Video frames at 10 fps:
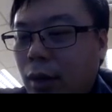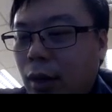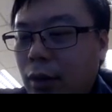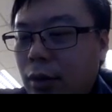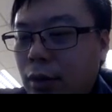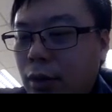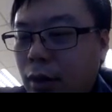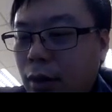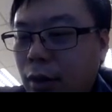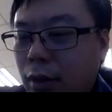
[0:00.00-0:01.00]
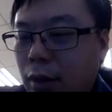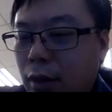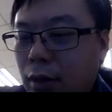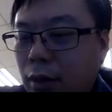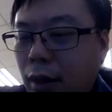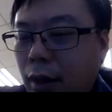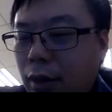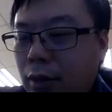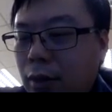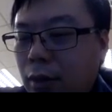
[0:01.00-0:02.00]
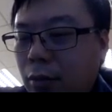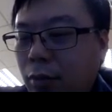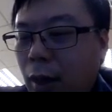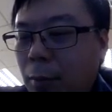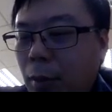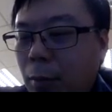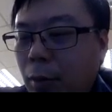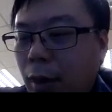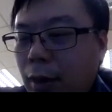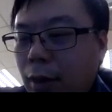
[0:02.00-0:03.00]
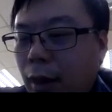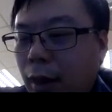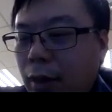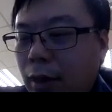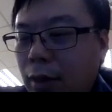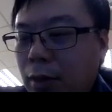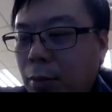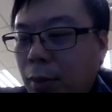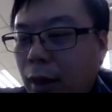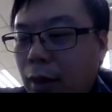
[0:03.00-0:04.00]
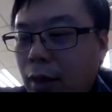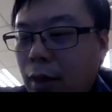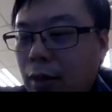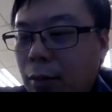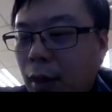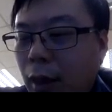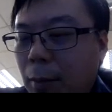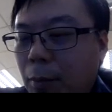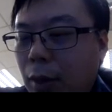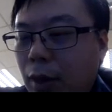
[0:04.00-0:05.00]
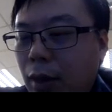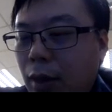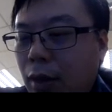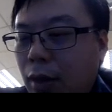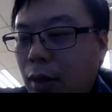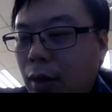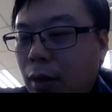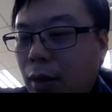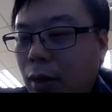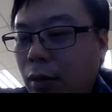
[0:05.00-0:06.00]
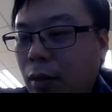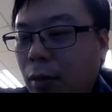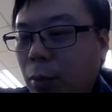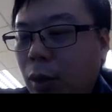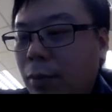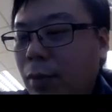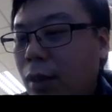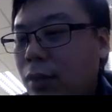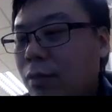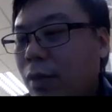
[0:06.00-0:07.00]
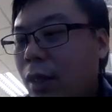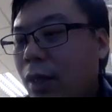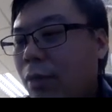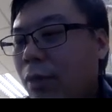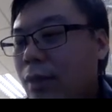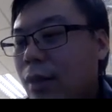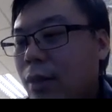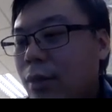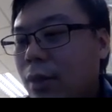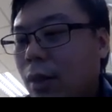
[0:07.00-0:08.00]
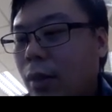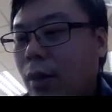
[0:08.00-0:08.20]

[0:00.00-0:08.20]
I just did this X fiber product. This part is my P in the previous factorization.